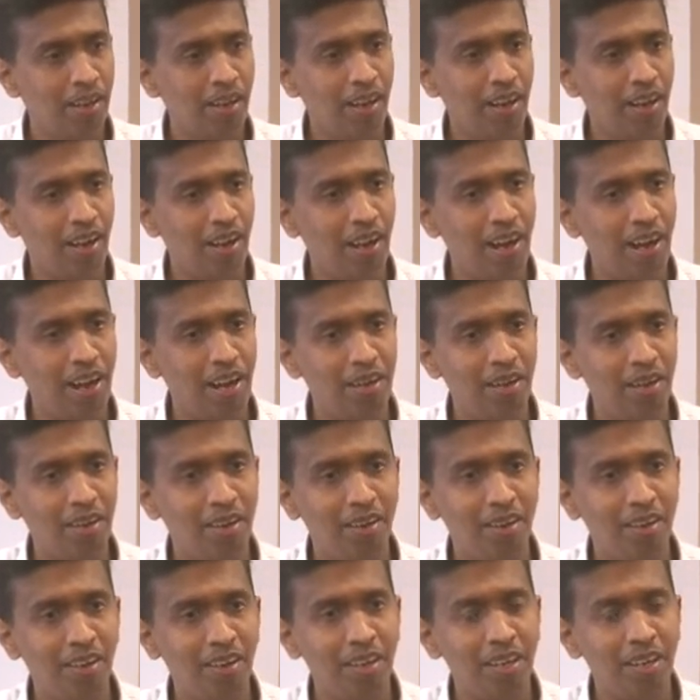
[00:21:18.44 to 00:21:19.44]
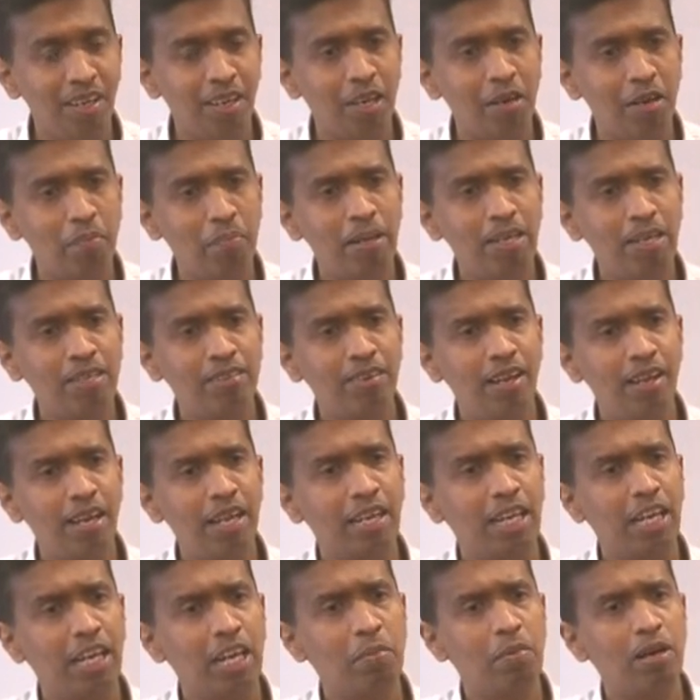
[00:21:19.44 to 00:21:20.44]
And companies
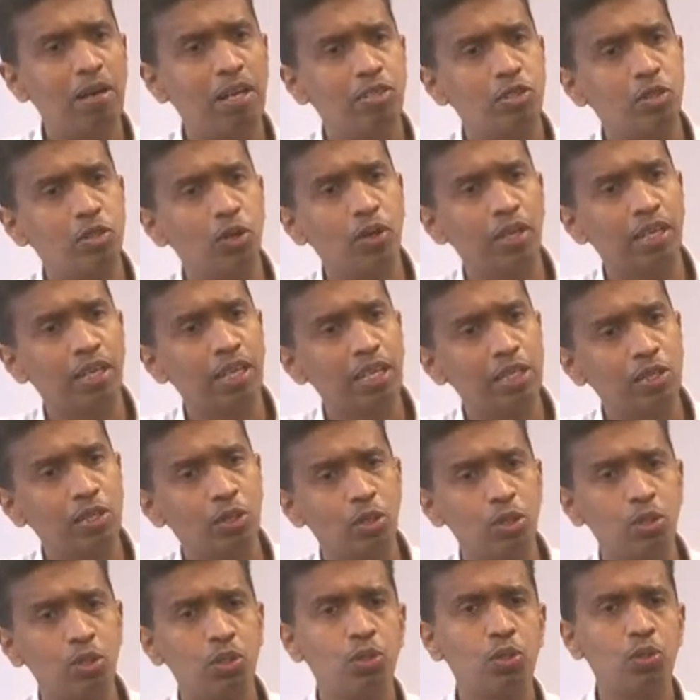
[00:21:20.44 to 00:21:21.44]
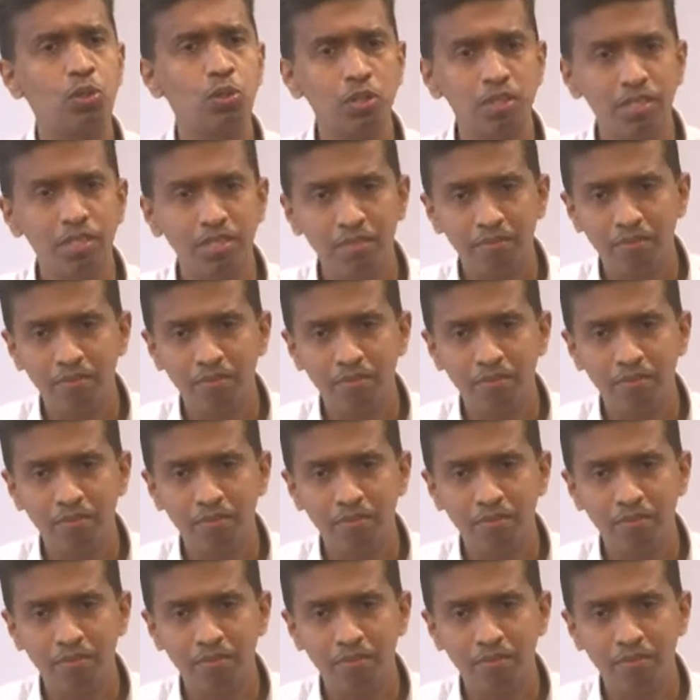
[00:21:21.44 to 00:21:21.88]
like Hemas, John Keys also use